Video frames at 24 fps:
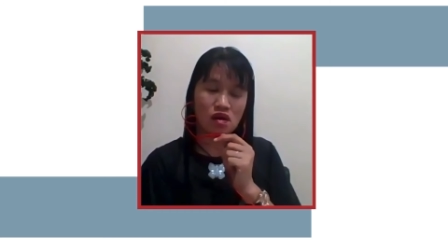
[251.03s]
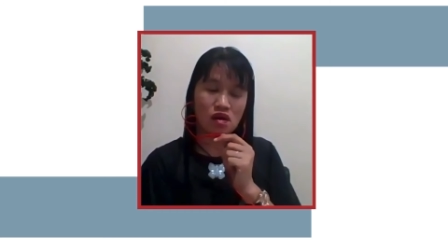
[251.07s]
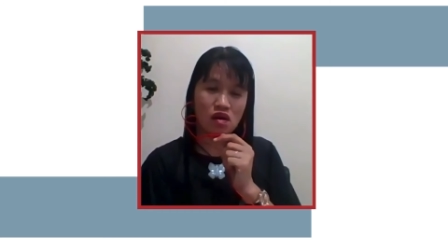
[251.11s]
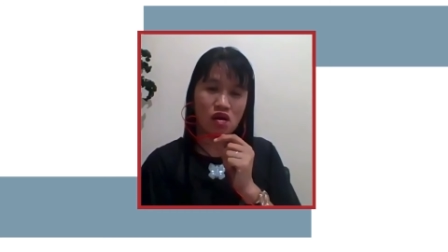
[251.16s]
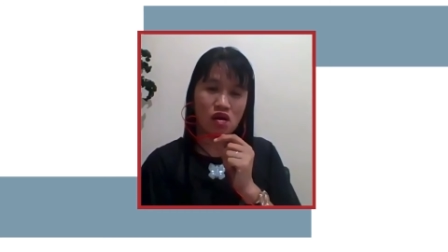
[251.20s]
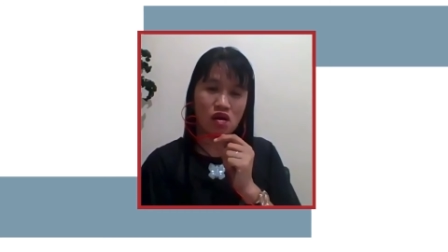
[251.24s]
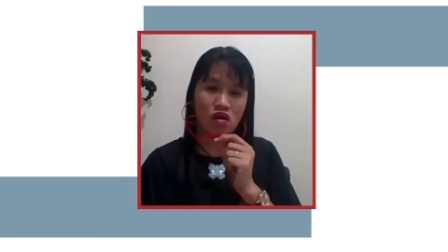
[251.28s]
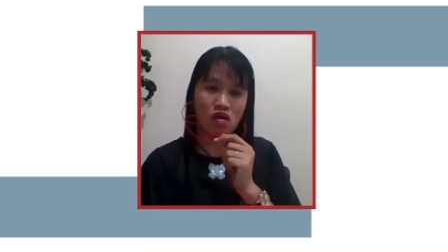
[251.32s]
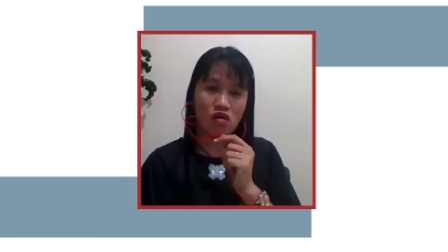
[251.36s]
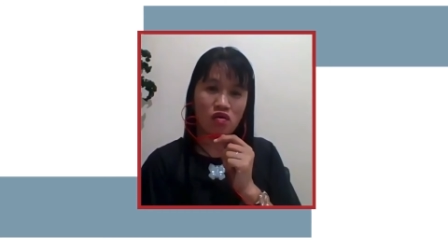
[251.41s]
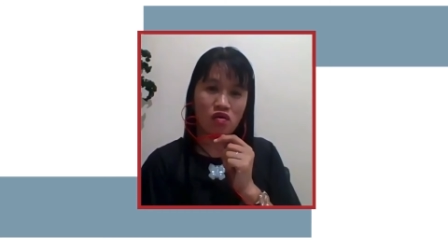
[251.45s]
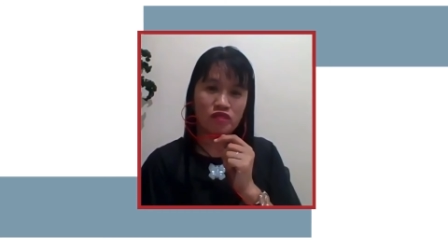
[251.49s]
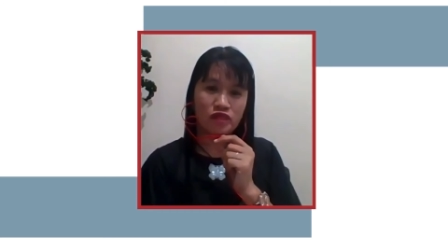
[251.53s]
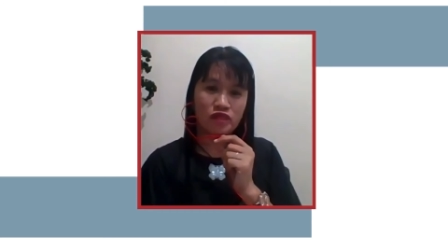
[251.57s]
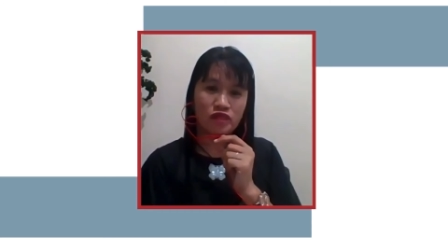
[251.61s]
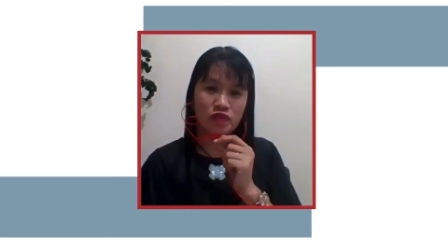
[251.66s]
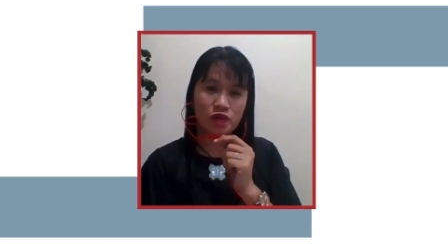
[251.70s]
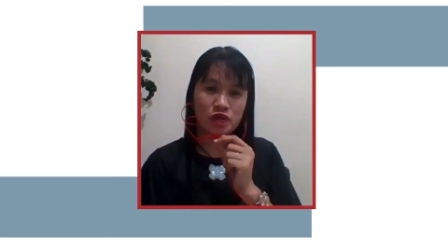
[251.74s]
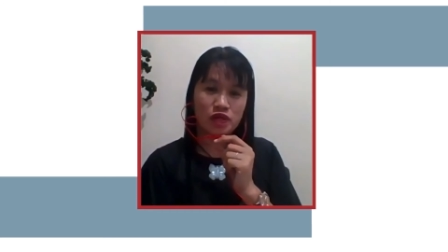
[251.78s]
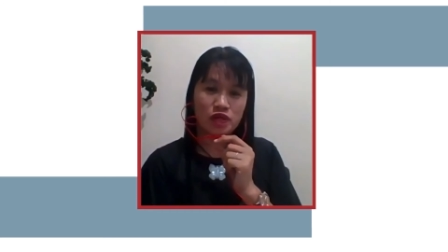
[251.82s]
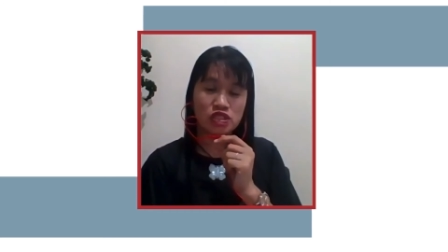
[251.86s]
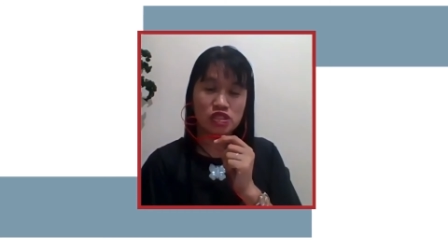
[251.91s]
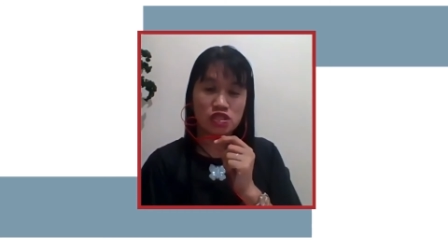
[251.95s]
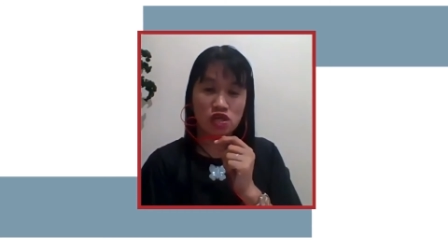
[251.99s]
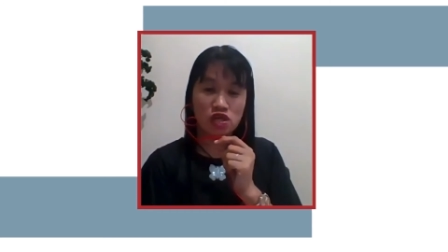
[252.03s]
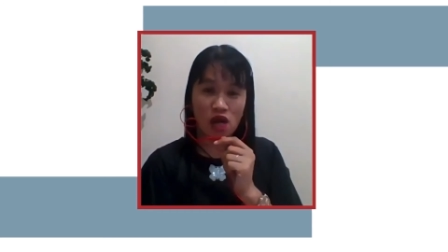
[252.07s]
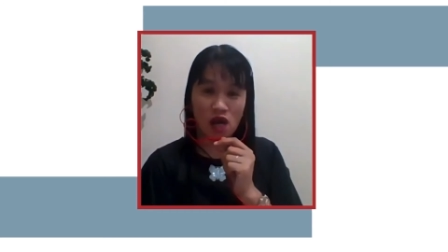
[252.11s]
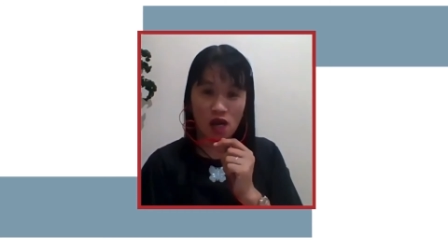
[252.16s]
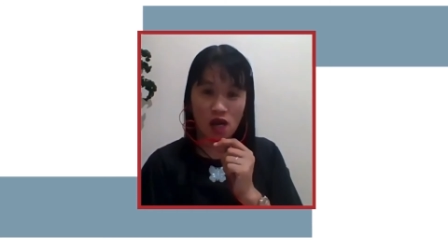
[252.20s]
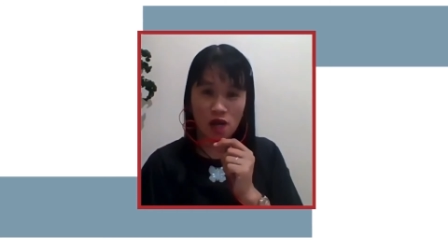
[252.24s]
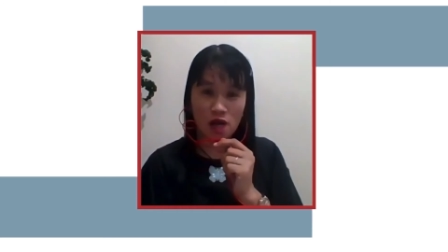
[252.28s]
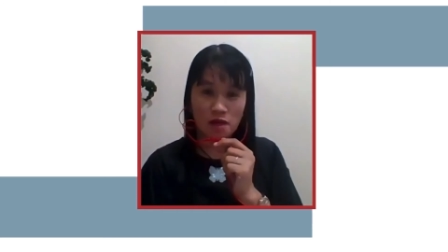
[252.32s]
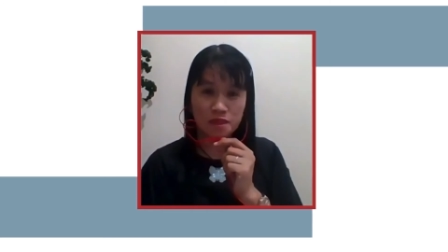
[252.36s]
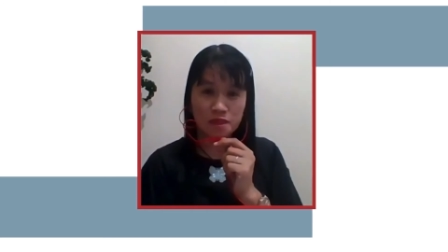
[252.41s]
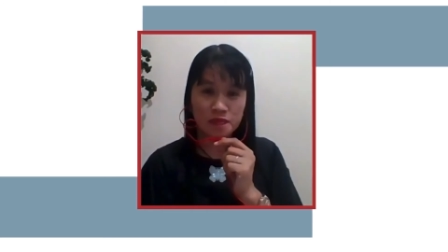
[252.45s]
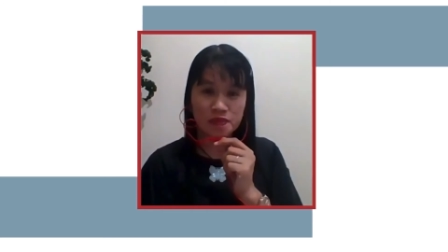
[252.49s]
of their
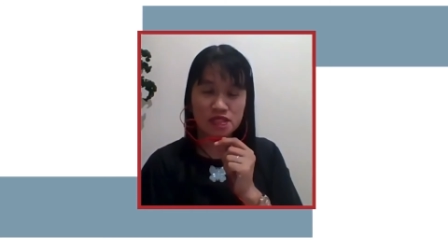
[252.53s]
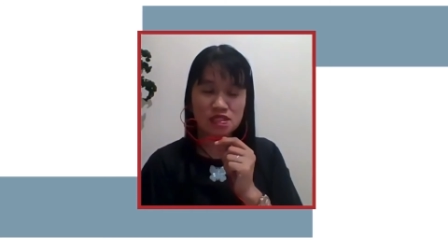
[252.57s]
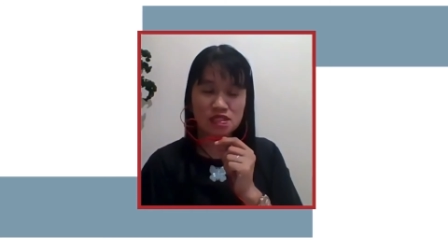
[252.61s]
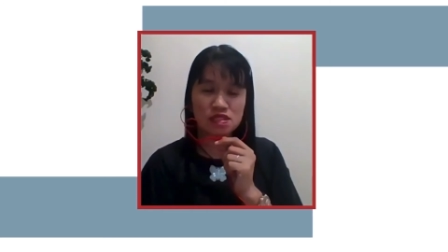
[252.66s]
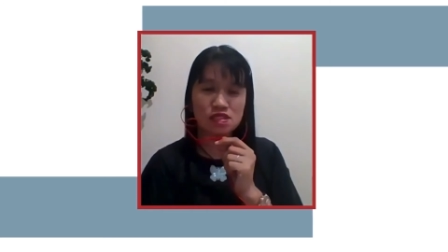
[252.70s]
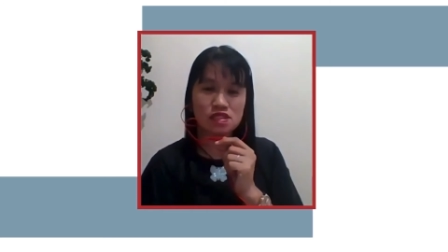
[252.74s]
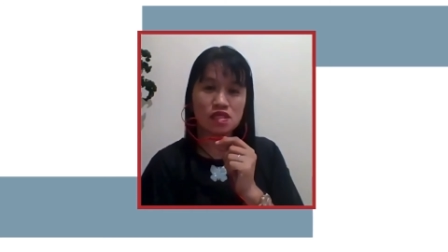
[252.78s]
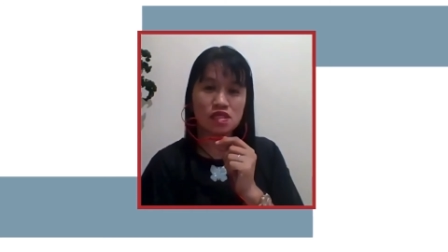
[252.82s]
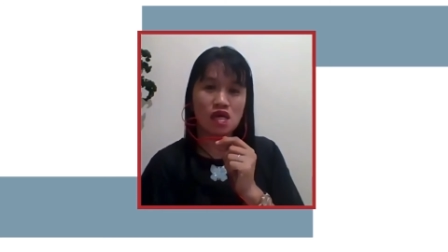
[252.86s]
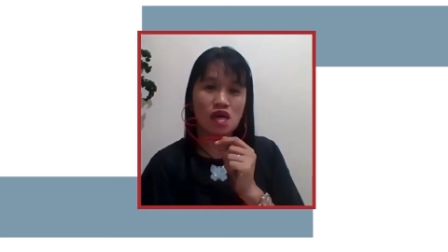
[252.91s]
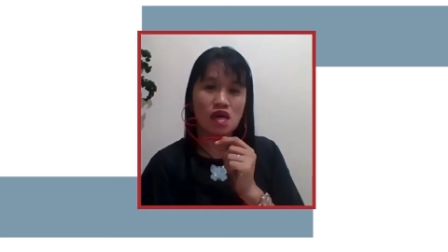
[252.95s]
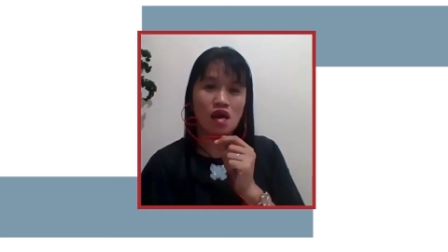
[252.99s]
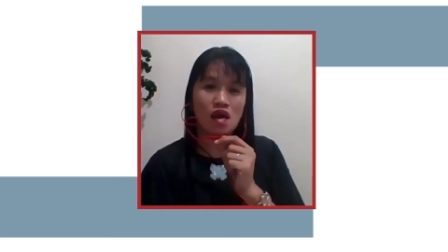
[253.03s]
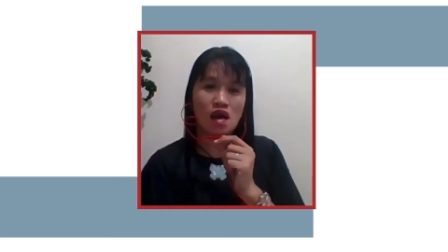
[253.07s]
jobs